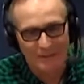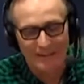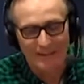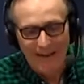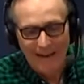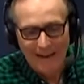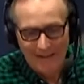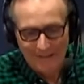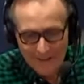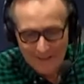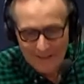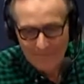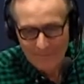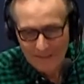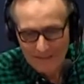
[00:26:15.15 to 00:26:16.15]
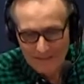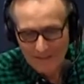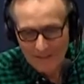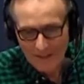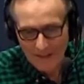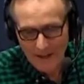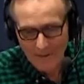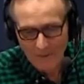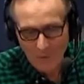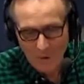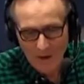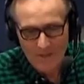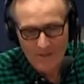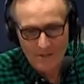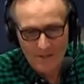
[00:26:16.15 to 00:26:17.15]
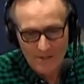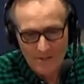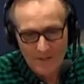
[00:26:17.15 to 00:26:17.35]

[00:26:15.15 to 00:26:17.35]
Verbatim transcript: I really believe that God wants us